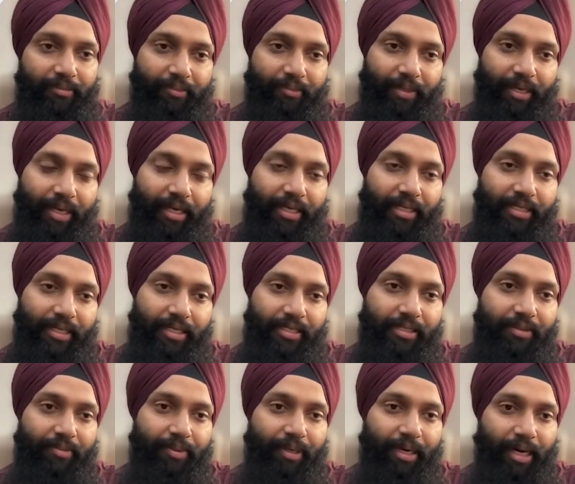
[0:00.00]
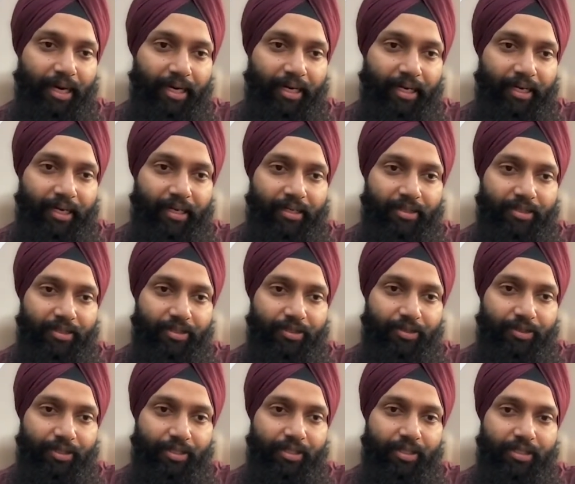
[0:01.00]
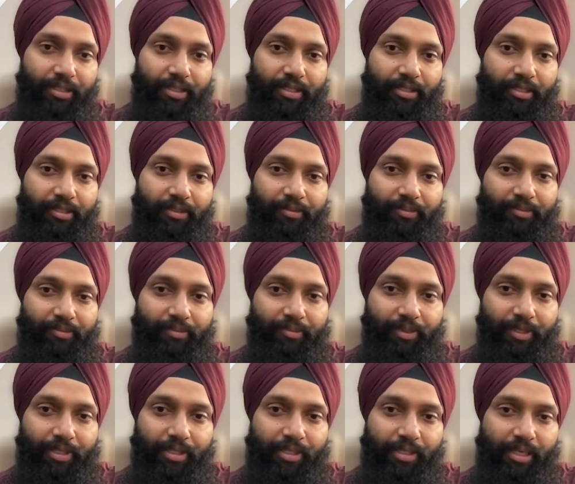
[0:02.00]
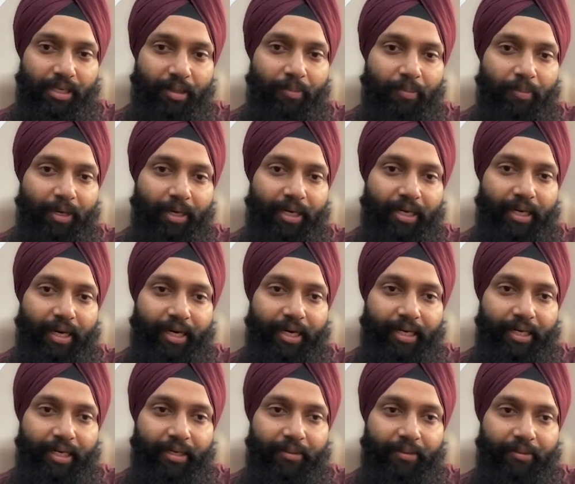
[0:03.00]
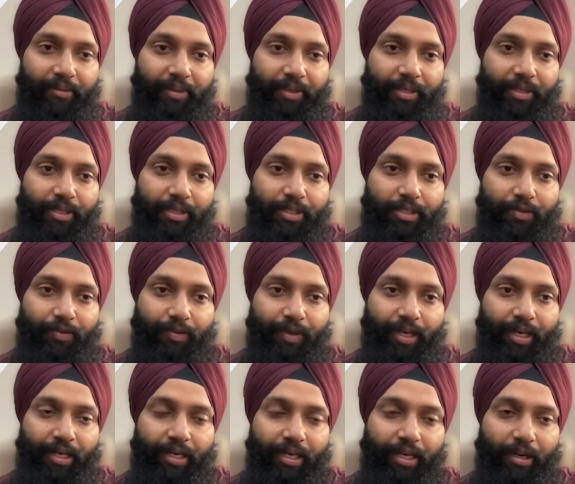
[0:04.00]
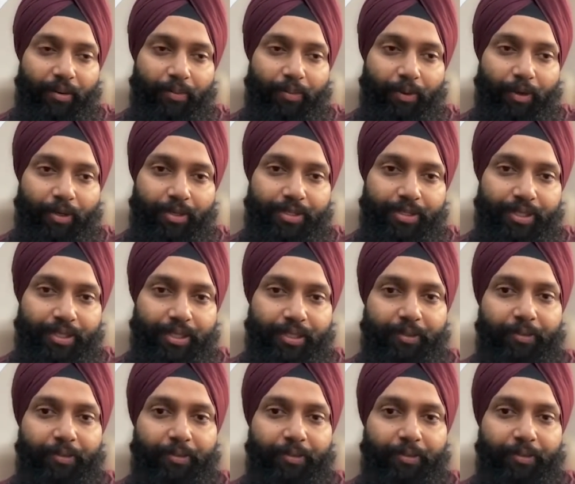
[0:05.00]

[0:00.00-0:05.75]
any sensible idea. So this is a complete idea. So we can take a pause here.